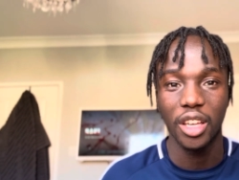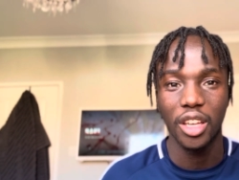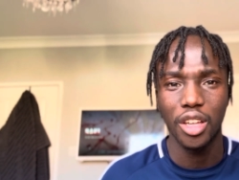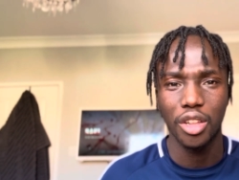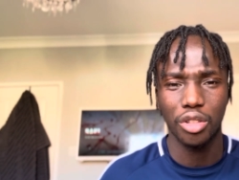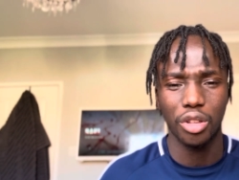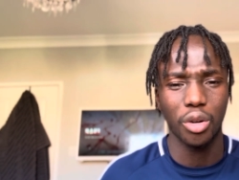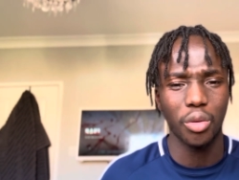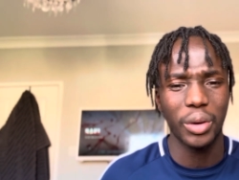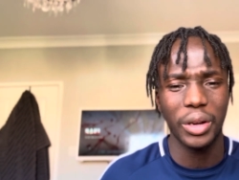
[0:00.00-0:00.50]

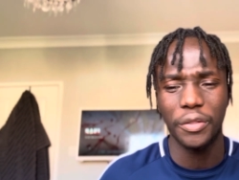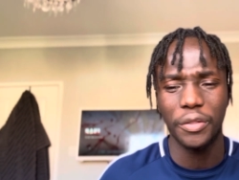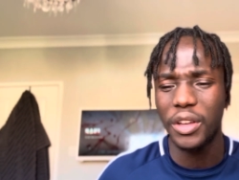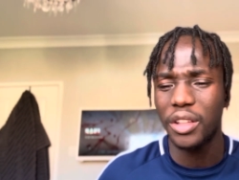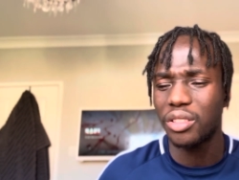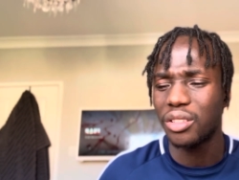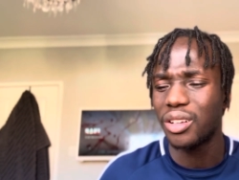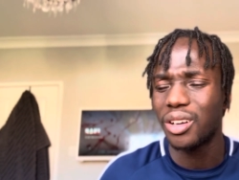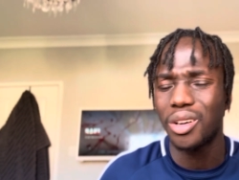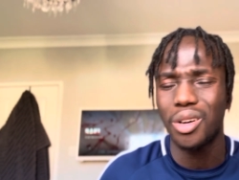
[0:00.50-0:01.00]
So when
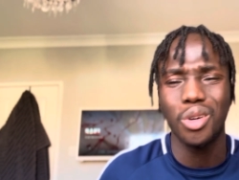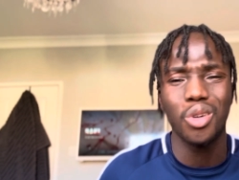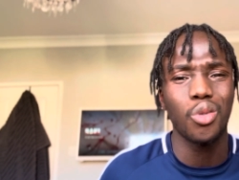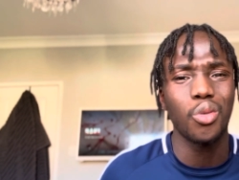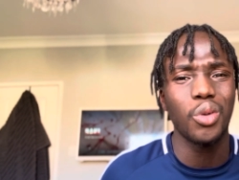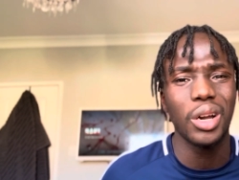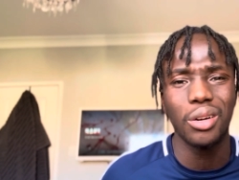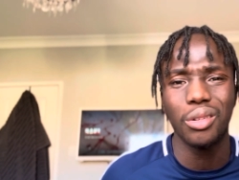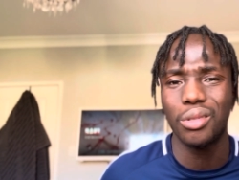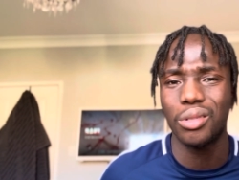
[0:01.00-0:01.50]
things are not going
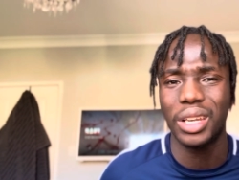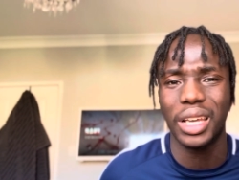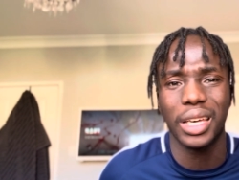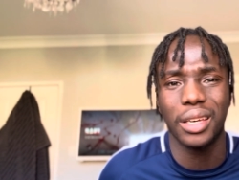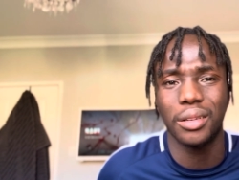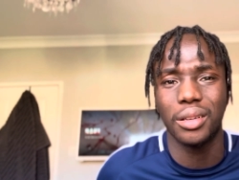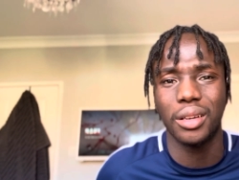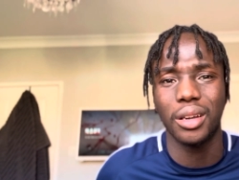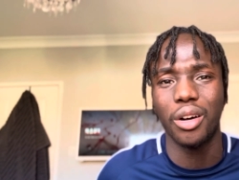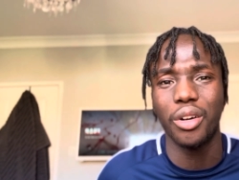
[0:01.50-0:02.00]
well,
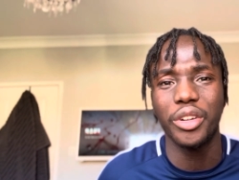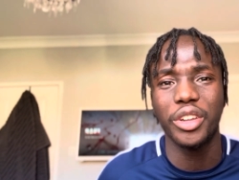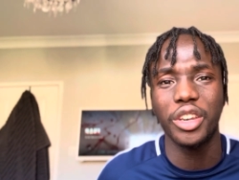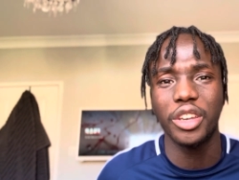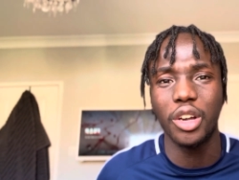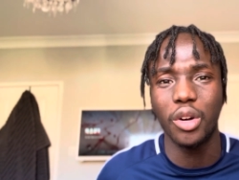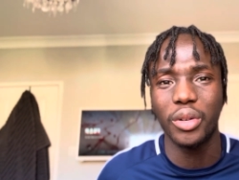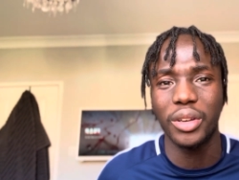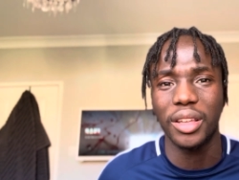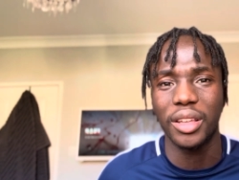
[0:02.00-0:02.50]
like, I already
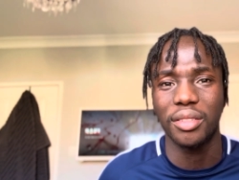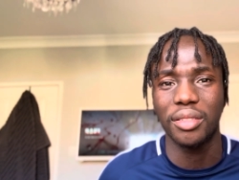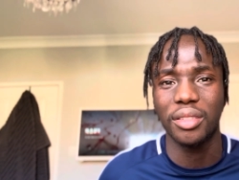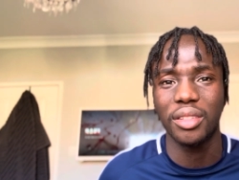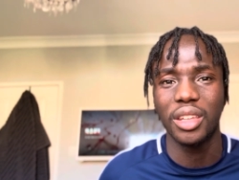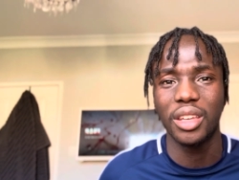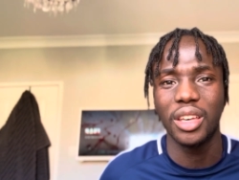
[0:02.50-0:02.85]
know this.